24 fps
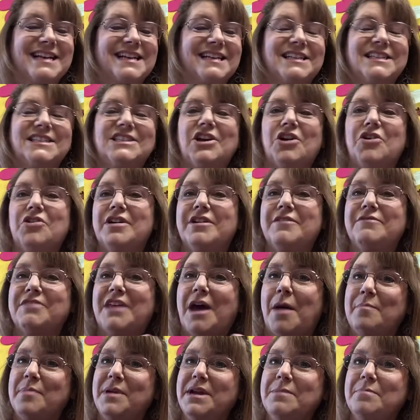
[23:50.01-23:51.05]
So if
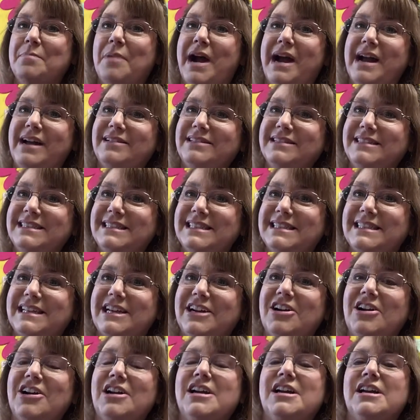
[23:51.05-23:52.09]
that big pile is
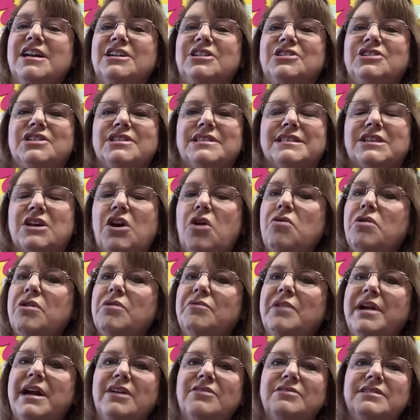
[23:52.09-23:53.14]
there, just go
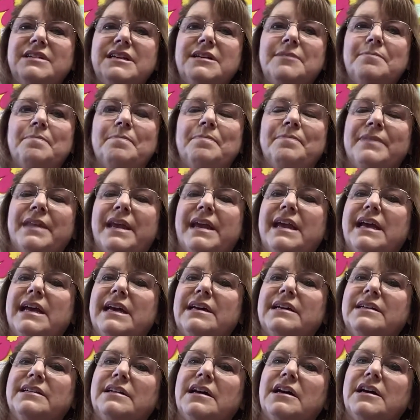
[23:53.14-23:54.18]
around it
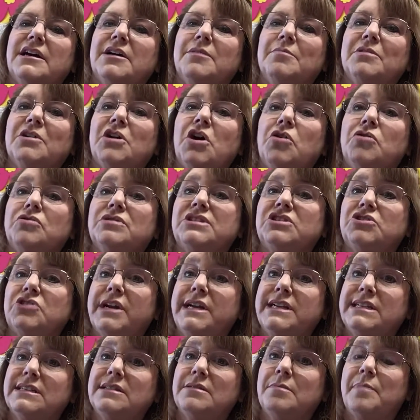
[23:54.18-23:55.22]
and go
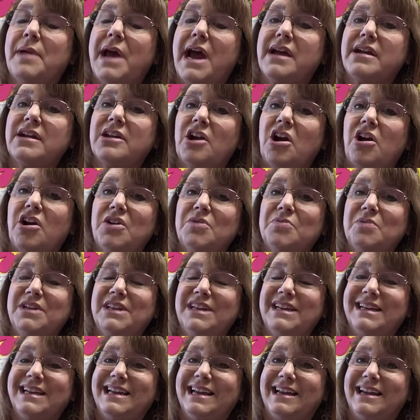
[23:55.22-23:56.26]
straight to the backyard when you
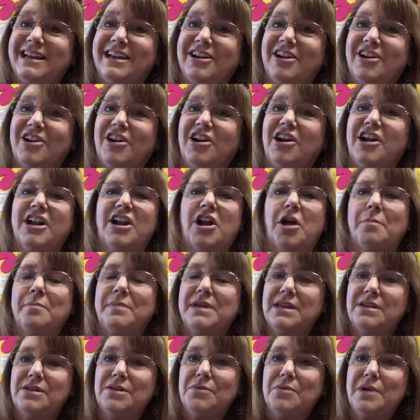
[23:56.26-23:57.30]
get here, and I'll
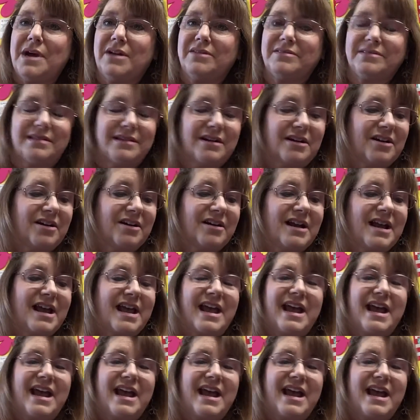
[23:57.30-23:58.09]
meet you out there,